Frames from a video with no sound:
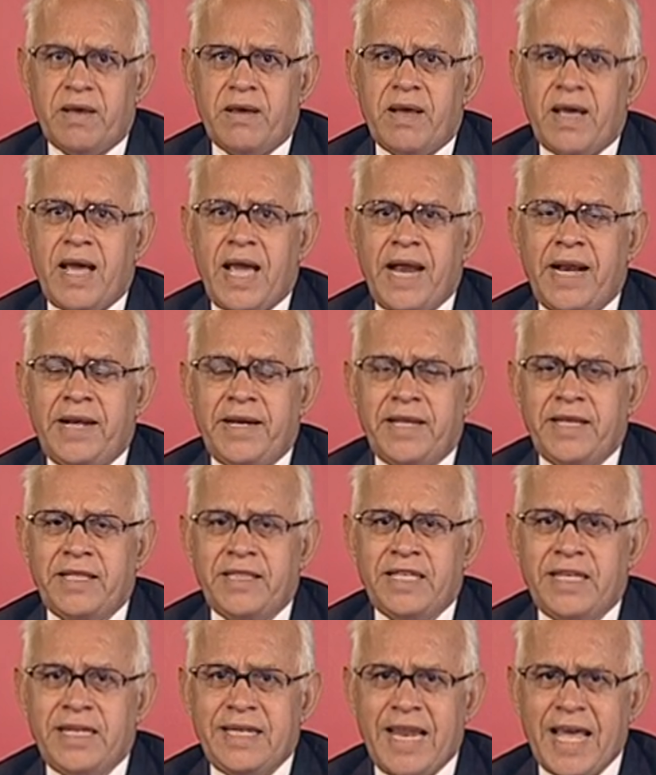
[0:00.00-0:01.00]
And in
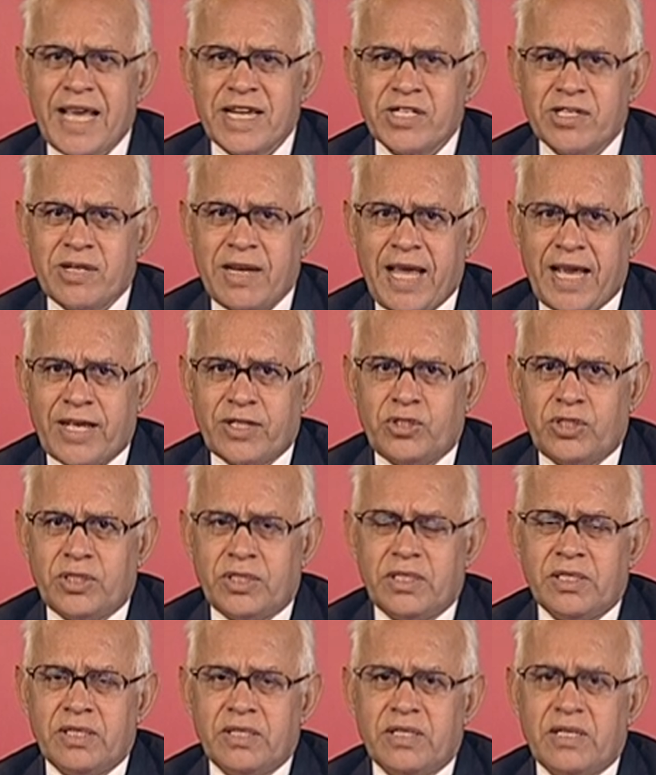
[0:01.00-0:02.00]
the next lecture,
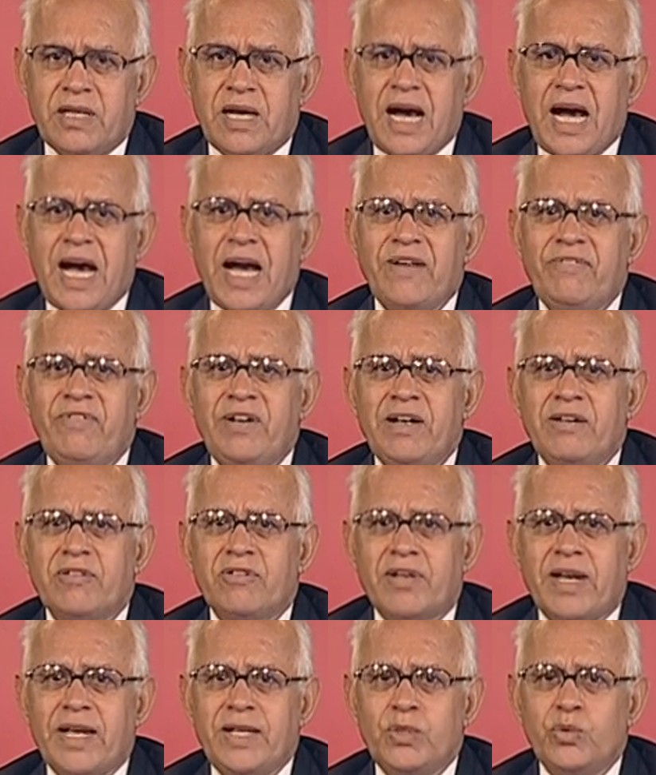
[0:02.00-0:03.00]
I will
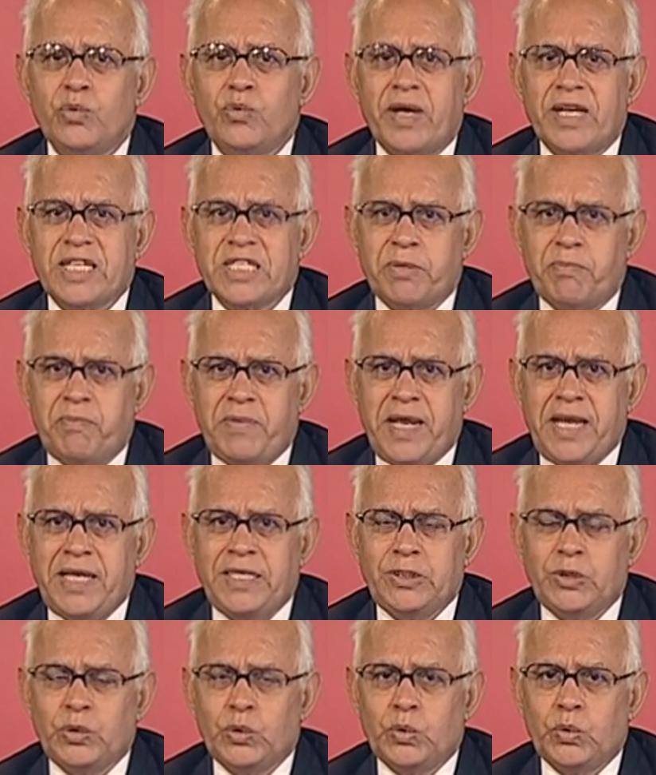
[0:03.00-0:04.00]
try to explain
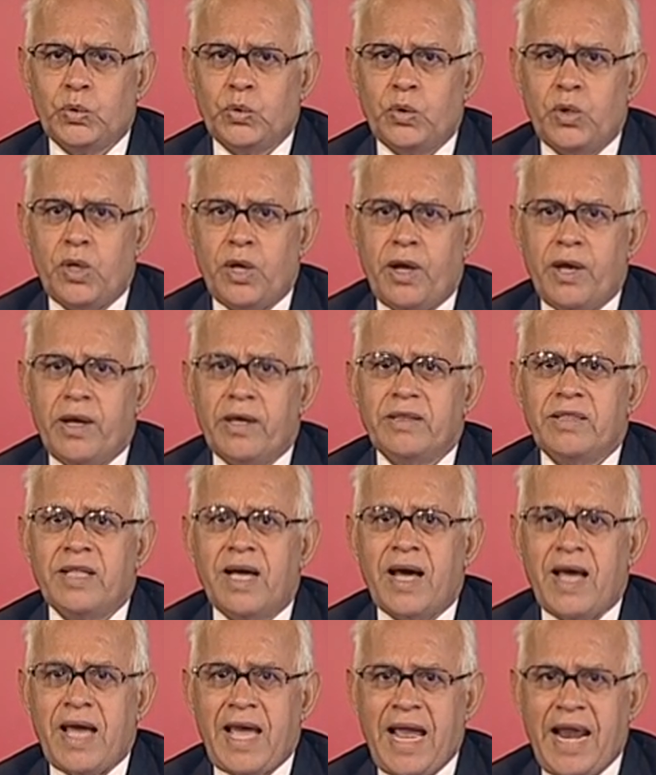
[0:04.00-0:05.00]
you the
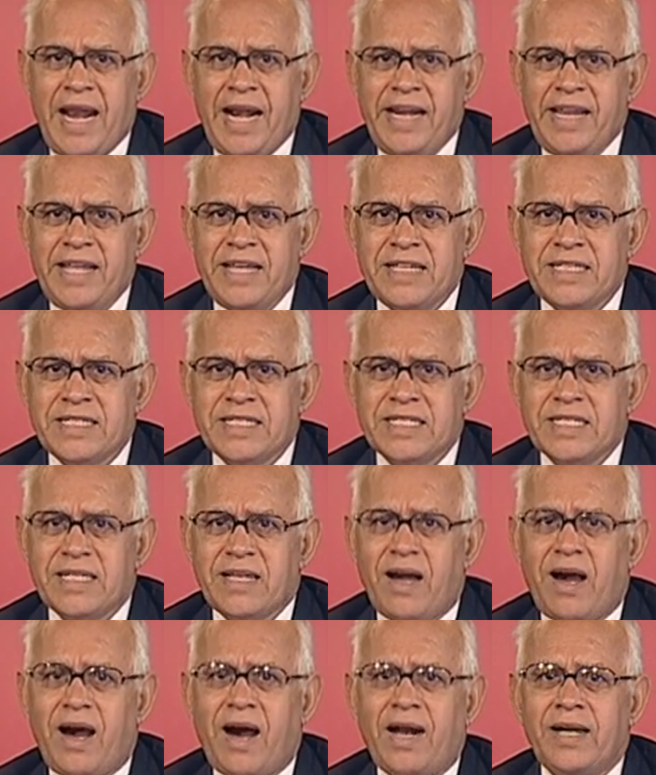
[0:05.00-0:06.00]
headings
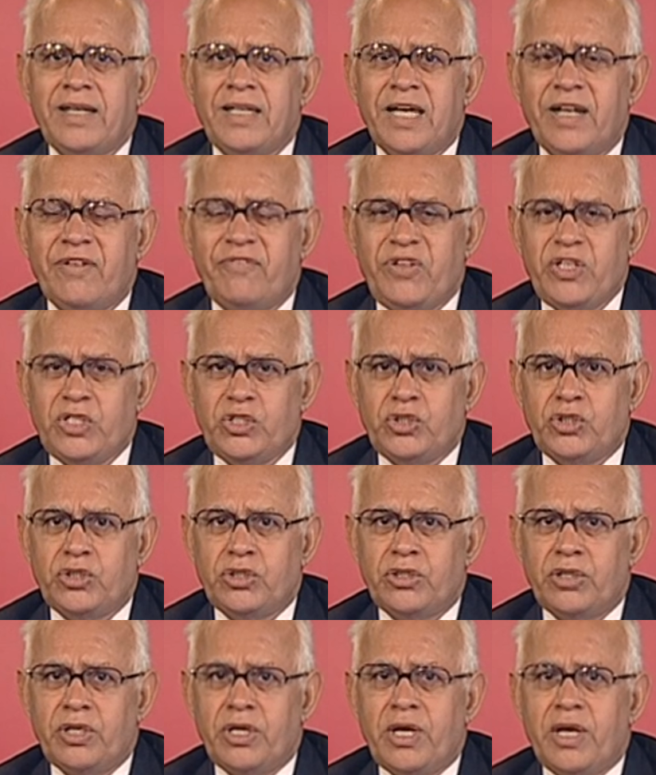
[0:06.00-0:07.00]
under which
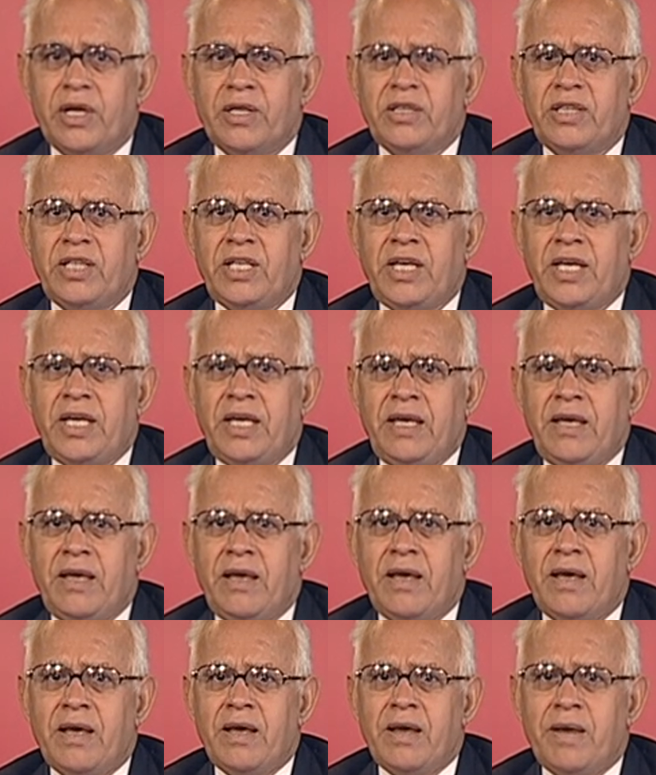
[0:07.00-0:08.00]
the
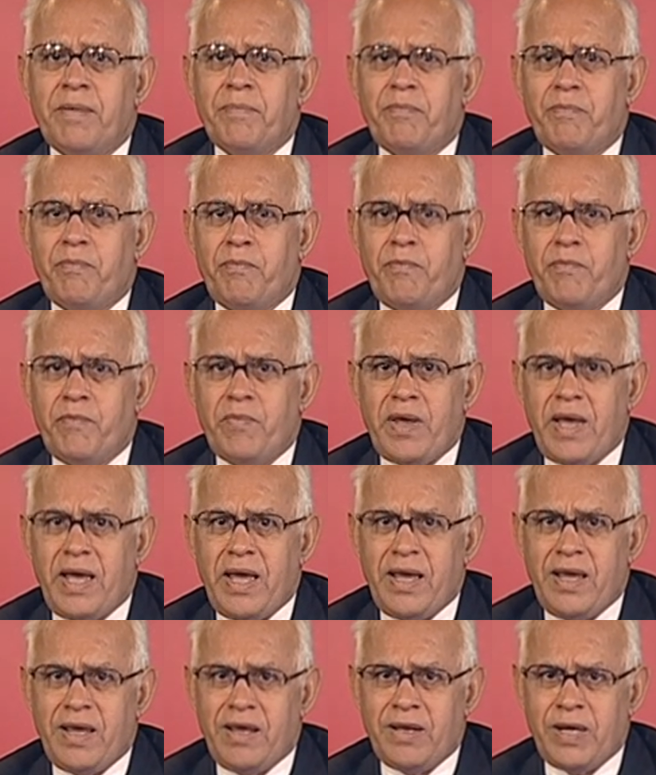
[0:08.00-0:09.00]

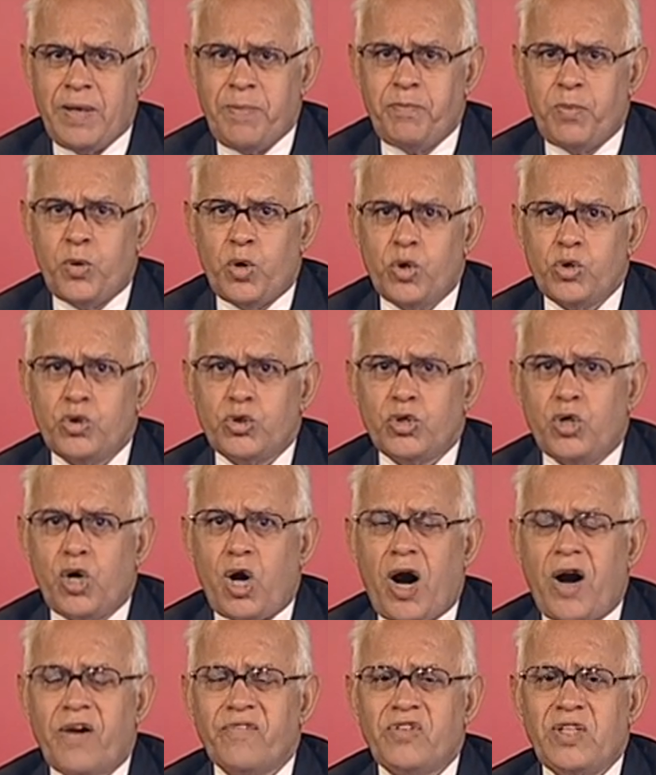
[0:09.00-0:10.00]
report
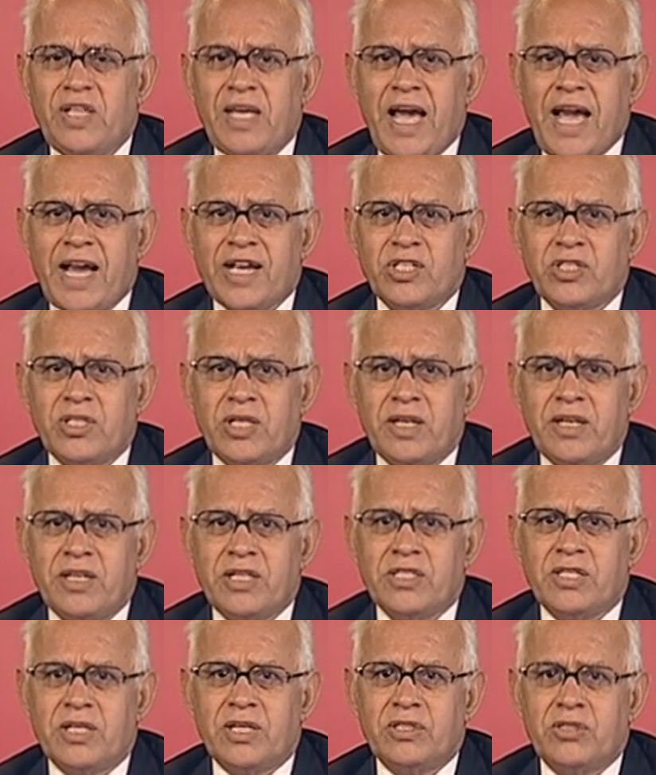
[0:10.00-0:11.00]
of the action
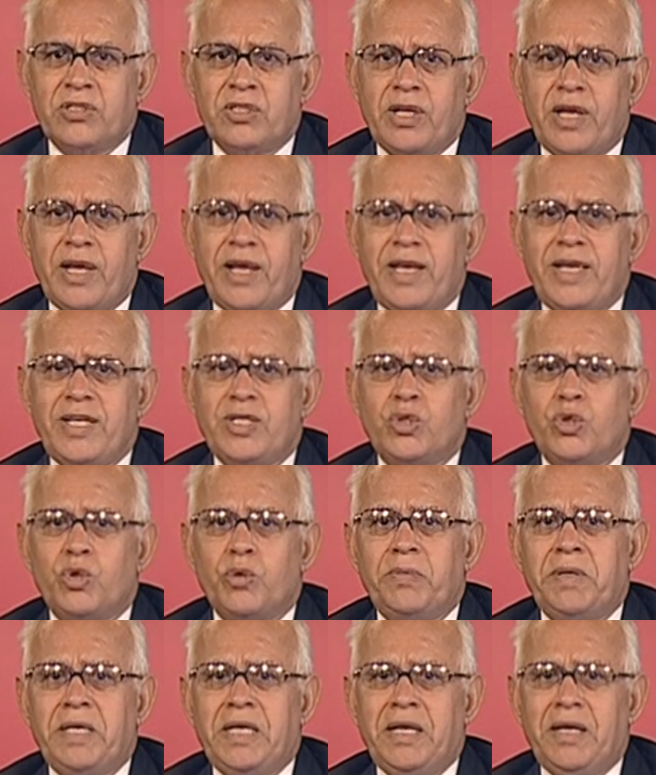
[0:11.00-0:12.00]
research is to
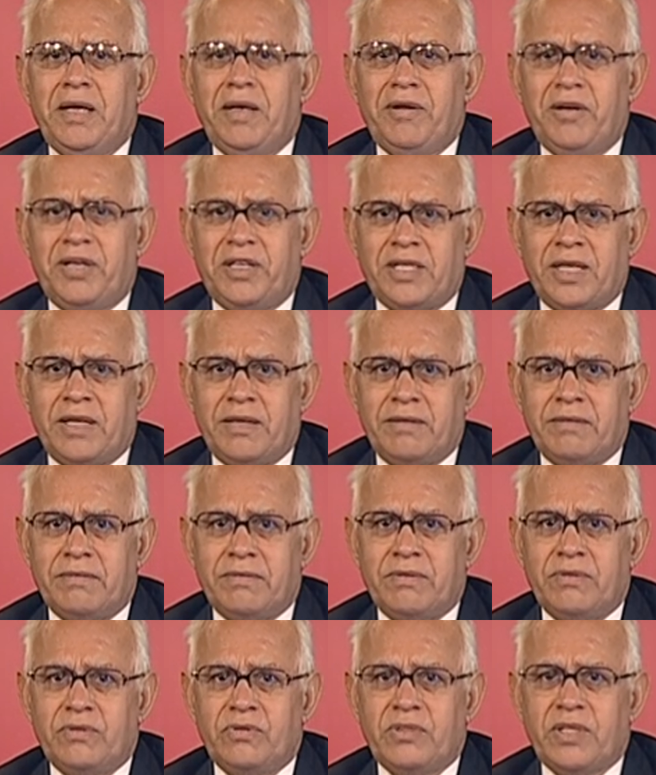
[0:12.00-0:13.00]
be written.
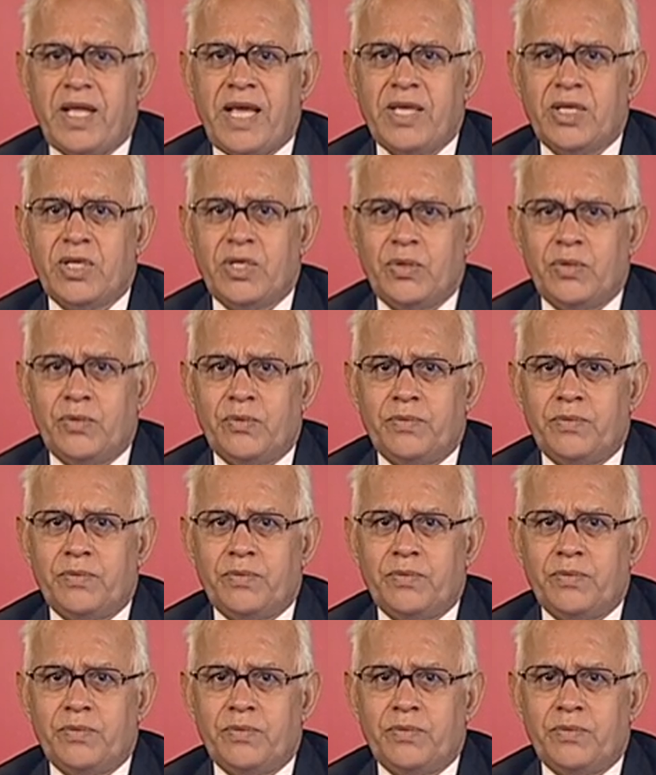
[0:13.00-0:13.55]
Thank you.